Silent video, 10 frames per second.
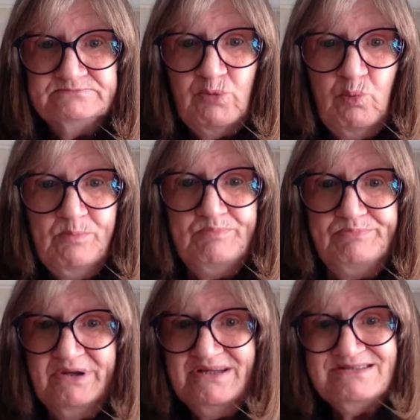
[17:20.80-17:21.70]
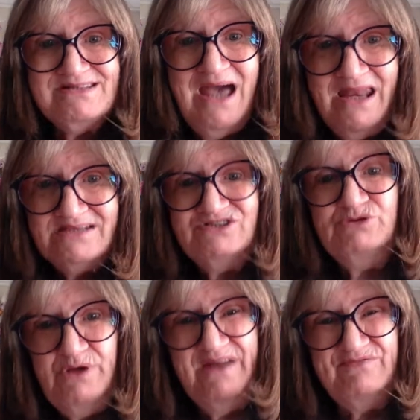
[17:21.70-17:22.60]
But, but it's kind of
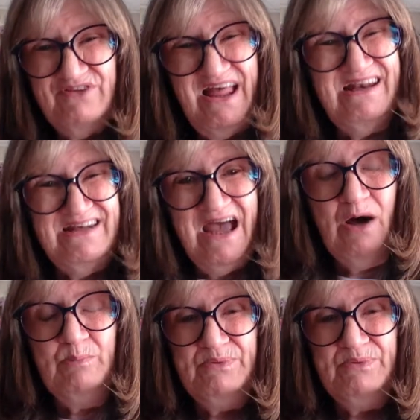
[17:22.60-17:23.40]
too late for that now.